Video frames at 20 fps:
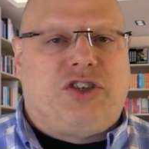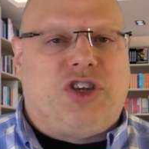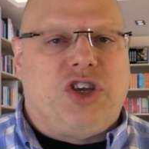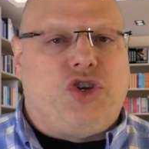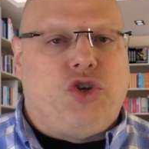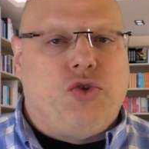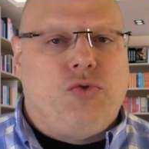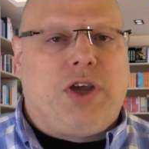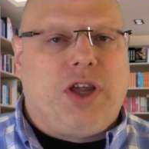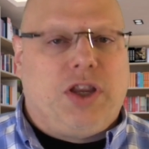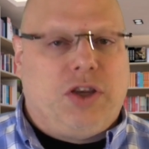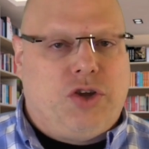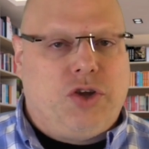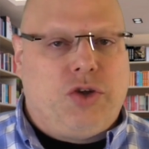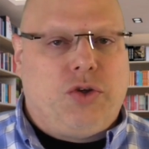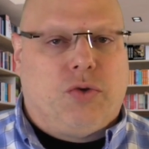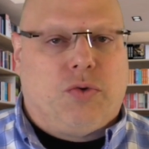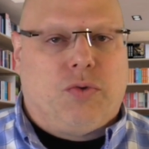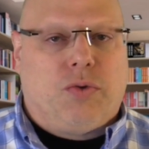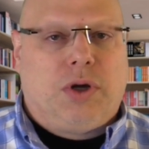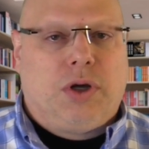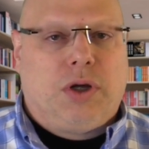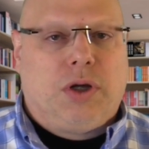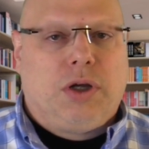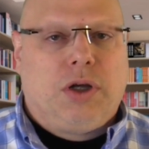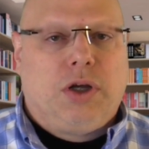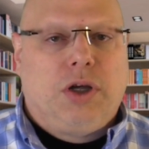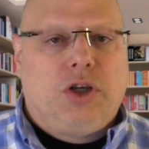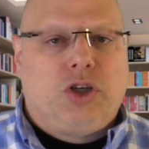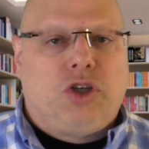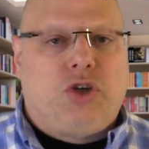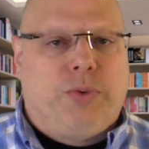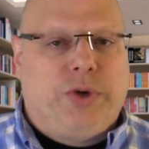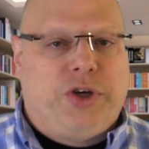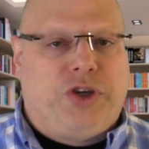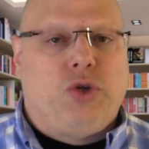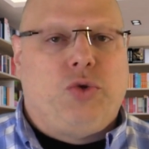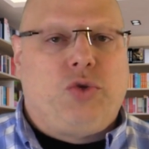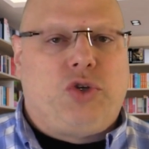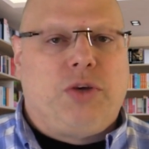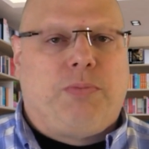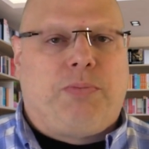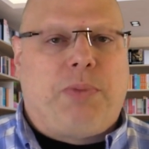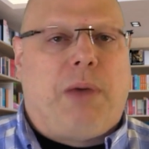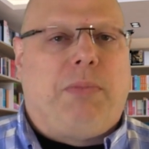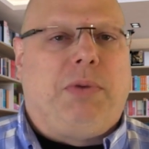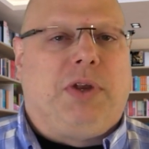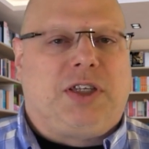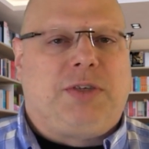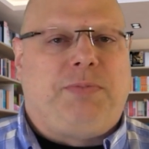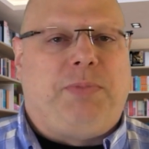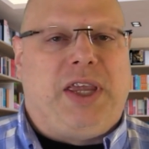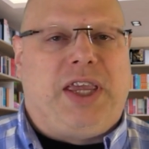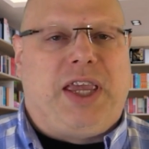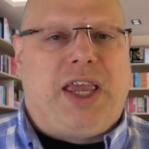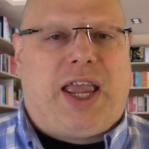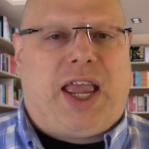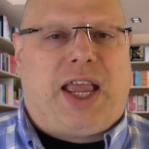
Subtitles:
that you can do to reduce your public speaking